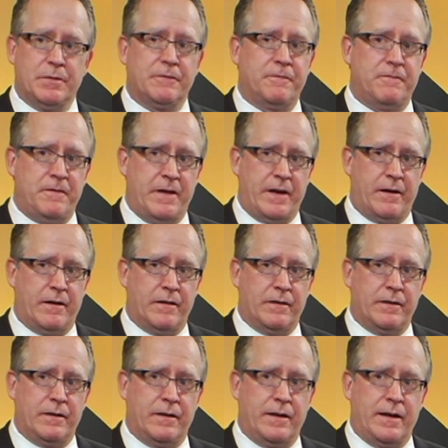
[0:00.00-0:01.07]
but fair
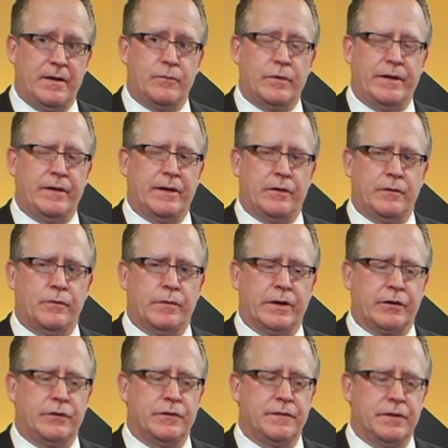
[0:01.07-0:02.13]
and where
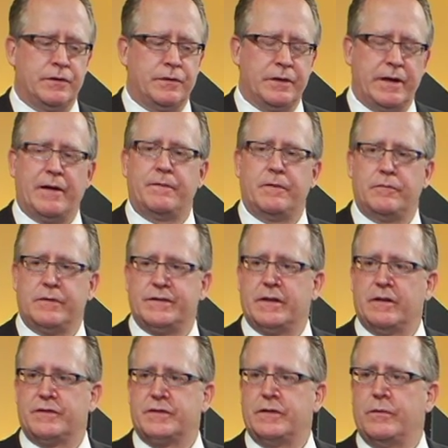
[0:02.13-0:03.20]
a good effort
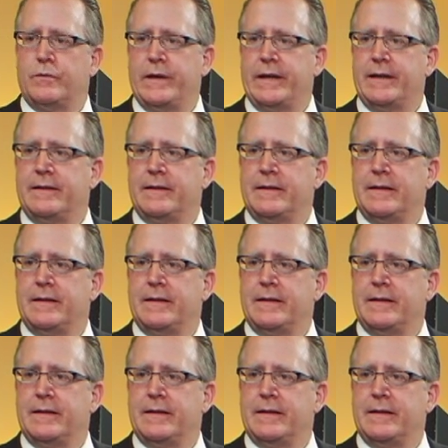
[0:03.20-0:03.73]
results in a win.